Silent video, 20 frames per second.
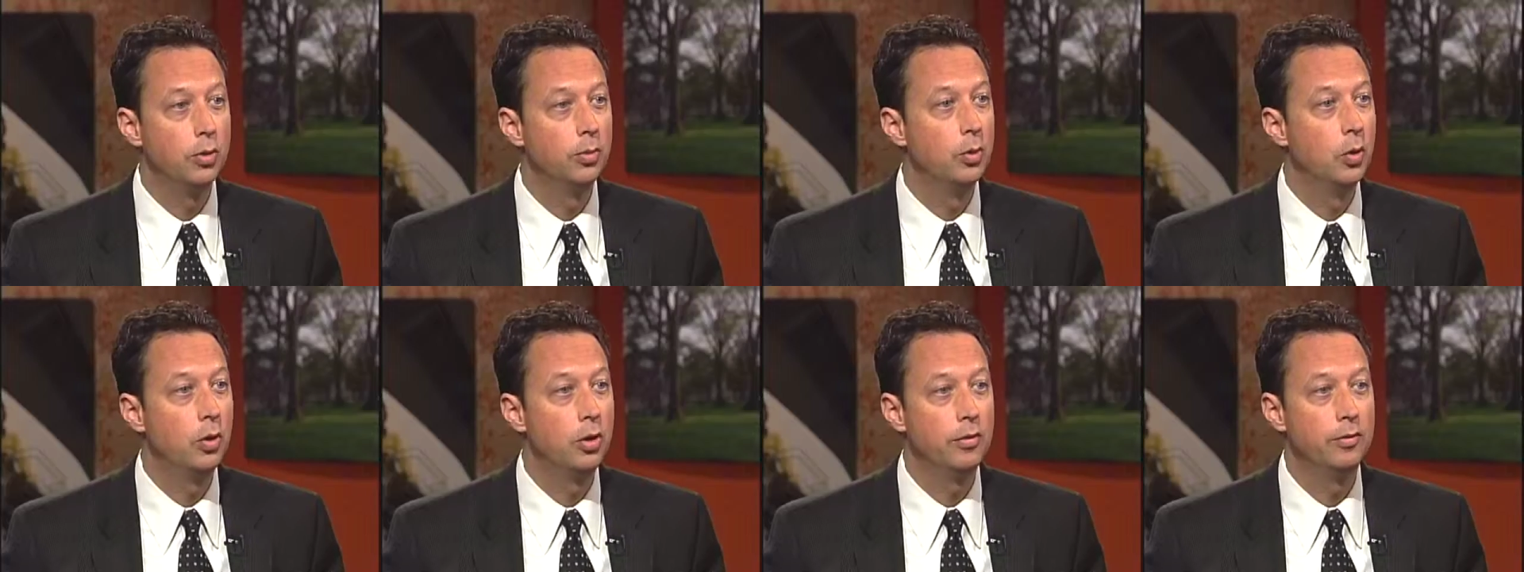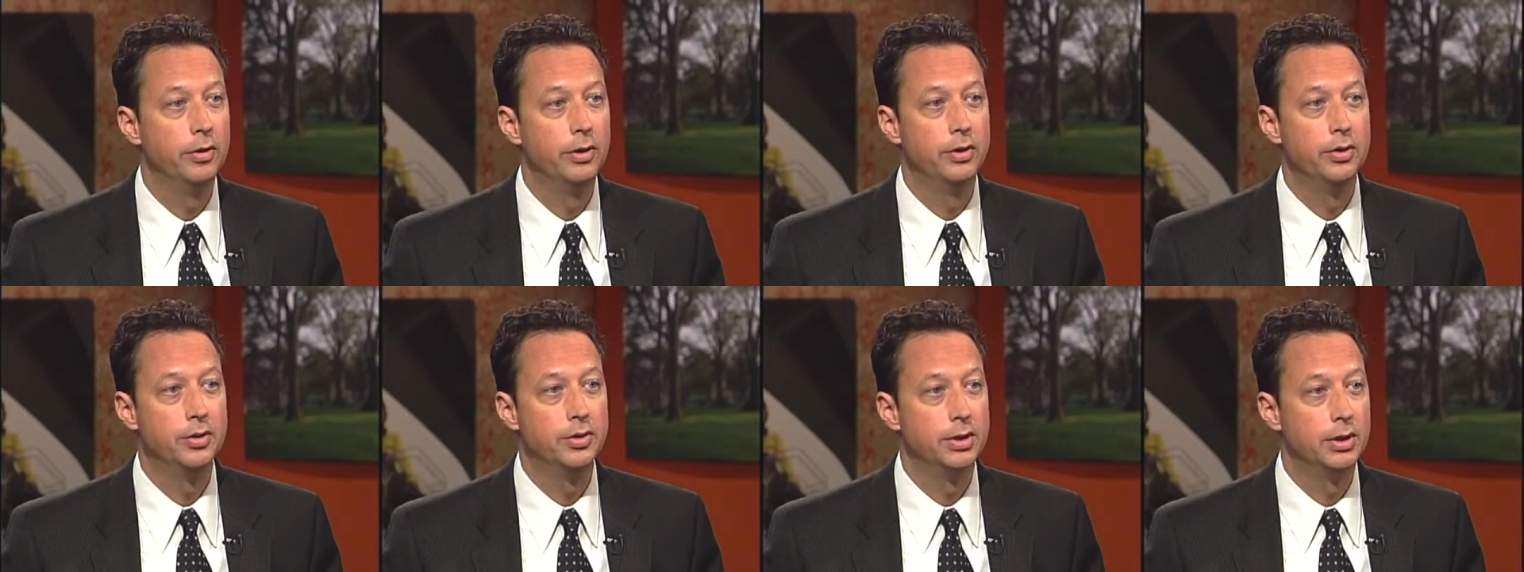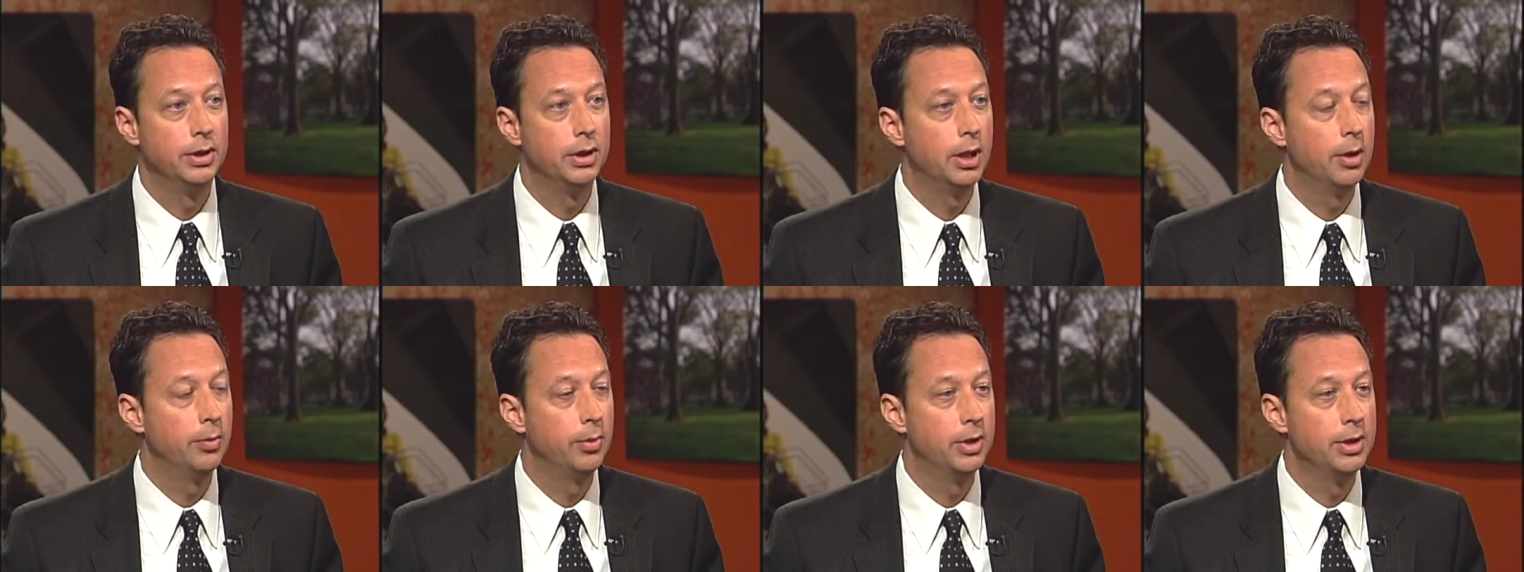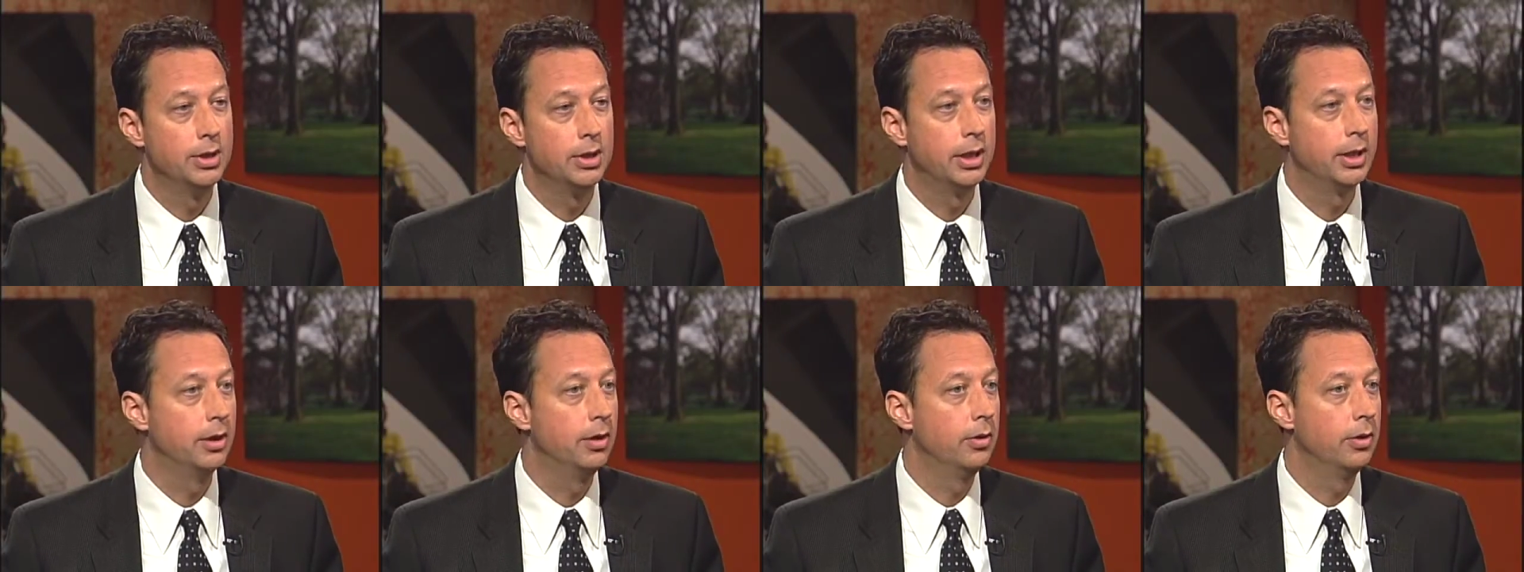and more of it. You're seeing companies
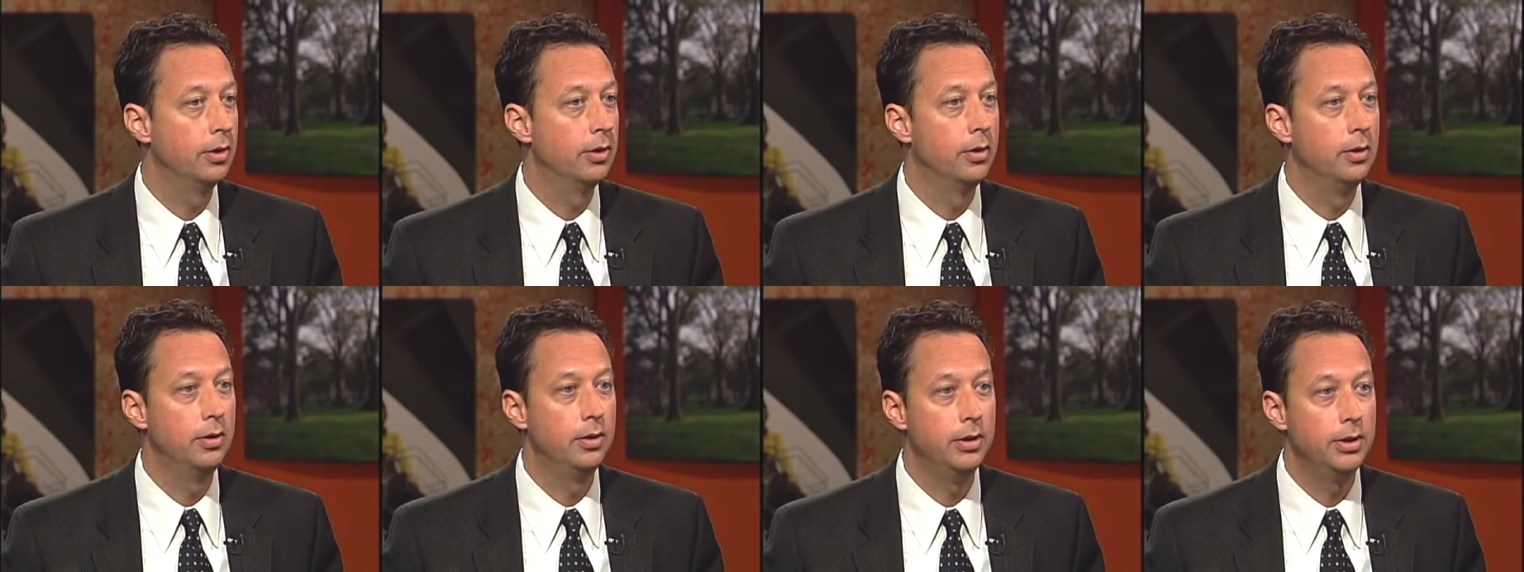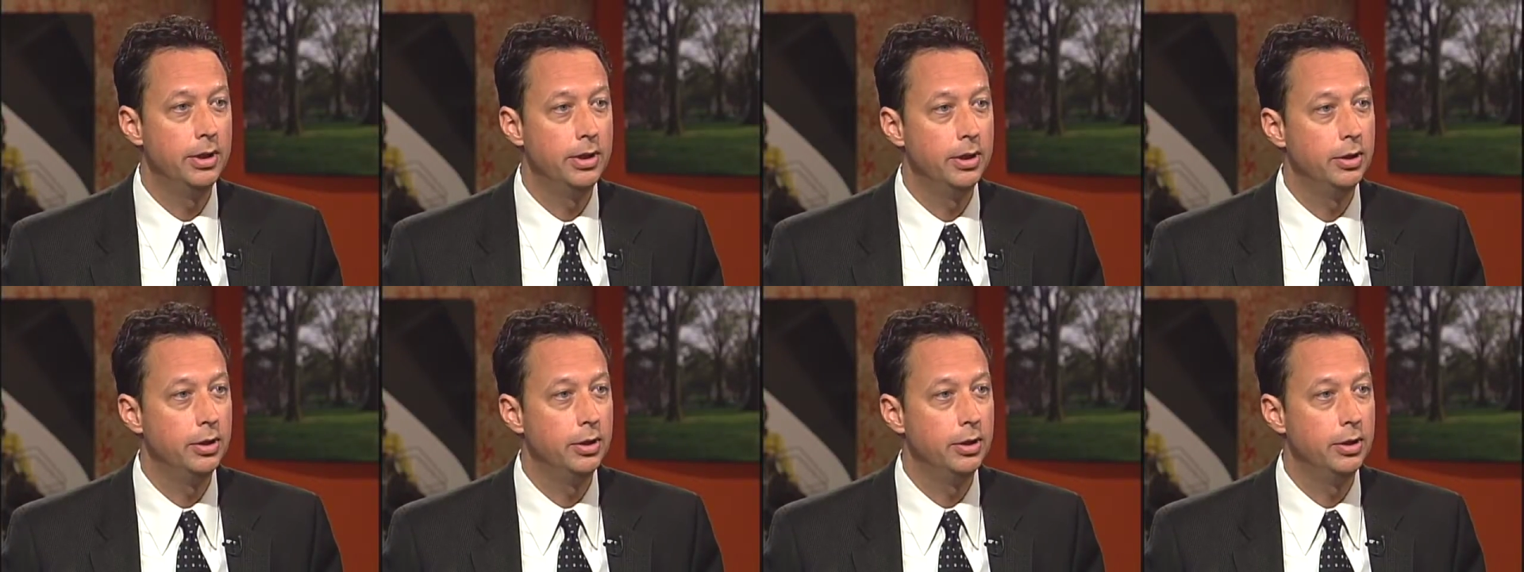like Coca-Cola